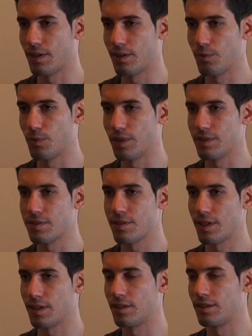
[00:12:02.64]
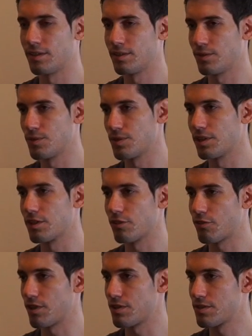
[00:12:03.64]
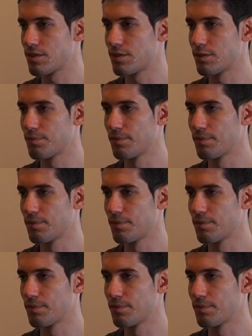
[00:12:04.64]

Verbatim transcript: um, a, well-designed user interface.